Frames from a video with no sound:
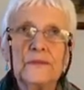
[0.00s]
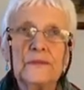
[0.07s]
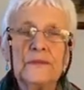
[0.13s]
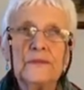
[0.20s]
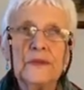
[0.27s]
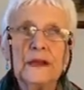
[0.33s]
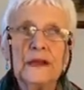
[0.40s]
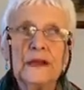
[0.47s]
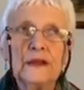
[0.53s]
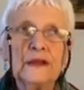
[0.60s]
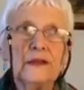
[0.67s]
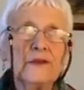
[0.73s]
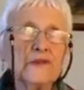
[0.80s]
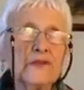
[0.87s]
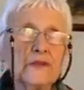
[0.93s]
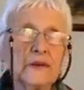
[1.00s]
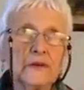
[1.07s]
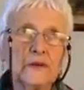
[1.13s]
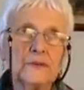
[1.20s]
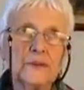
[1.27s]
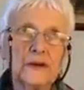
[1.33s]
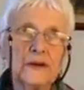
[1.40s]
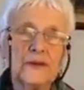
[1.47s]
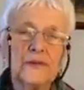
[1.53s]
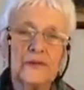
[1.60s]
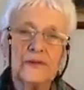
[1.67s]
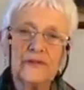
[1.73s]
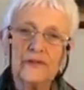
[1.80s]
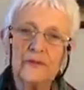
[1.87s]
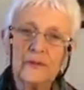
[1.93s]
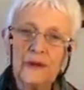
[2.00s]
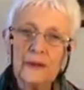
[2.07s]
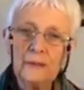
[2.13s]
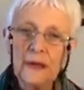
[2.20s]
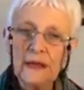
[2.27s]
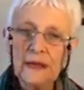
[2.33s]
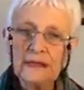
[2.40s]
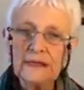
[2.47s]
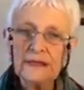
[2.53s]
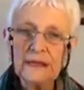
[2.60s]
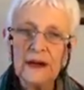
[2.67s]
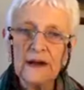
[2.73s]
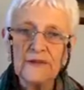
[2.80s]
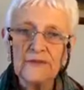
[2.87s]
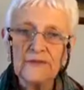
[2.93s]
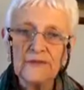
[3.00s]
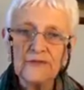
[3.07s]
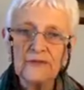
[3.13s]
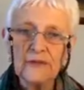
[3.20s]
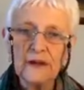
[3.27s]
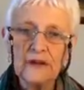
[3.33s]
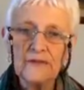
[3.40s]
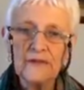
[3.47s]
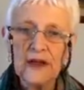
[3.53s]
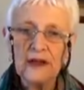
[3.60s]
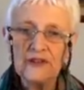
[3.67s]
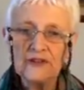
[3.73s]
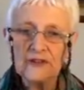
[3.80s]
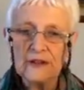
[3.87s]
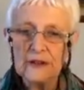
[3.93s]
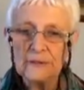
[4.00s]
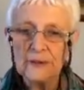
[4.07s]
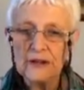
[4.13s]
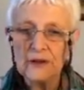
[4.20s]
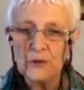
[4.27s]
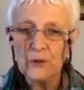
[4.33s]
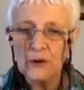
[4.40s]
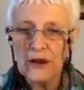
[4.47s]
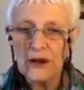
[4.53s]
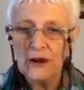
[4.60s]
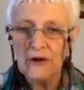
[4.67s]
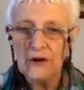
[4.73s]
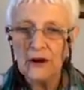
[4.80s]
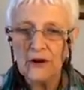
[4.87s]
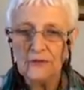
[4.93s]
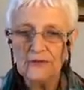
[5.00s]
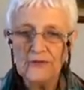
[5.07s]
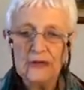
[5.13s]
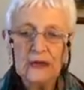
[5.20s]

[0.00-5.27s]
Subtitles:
many years ago because it was their only means of actually being aware of